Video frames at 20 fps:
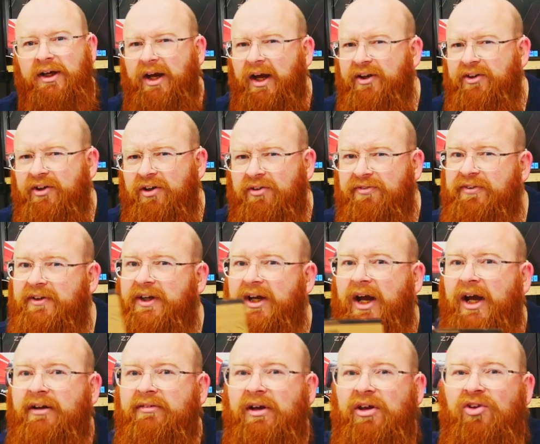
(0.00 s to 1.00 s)
Endorfy
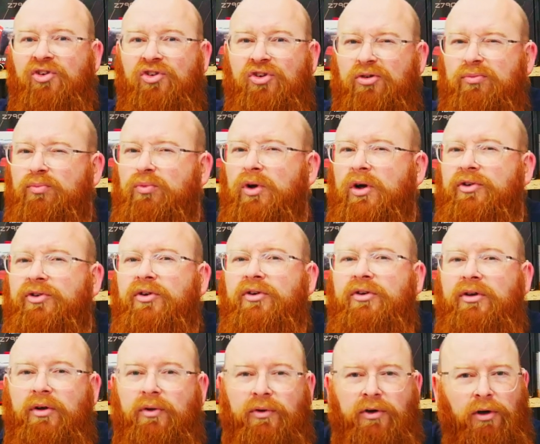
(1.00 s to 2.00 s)
are a somewhat
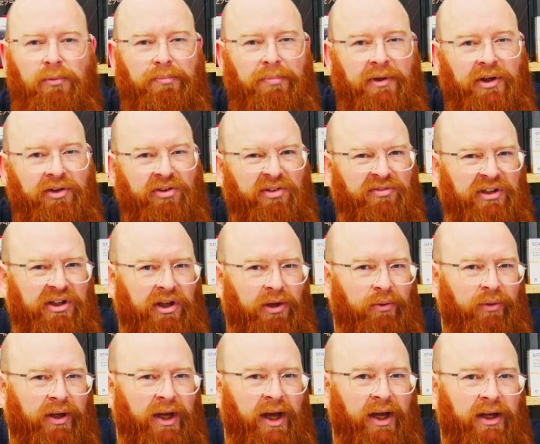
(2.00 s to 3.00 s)
new company to the
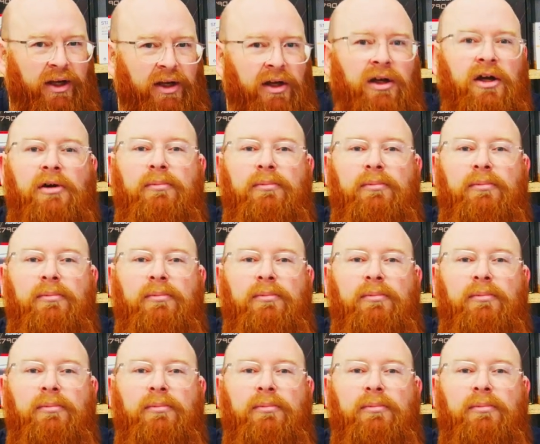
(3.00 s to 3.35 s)
U K,